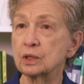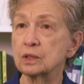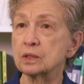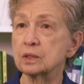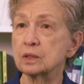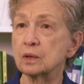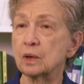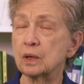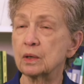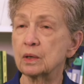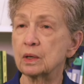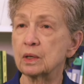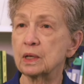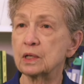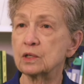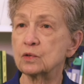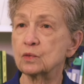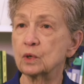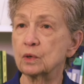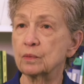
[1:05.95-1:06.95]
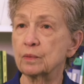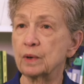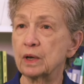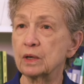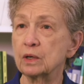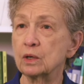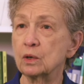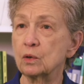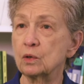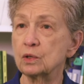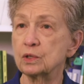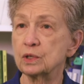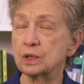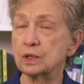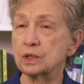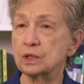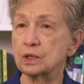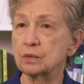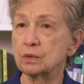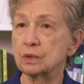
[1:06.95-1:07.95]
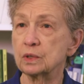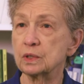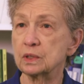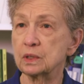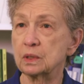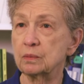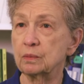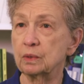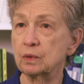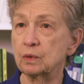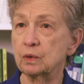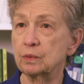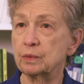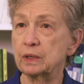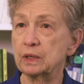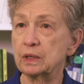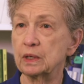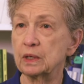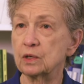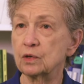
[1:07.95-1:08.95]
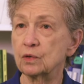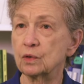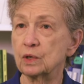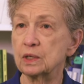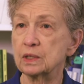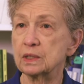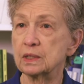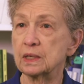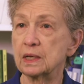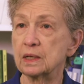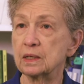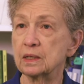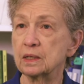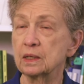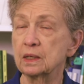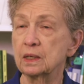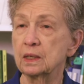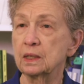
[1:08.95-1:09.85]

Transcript: And so that's one of my goals in the General Assembly, would be to increase that,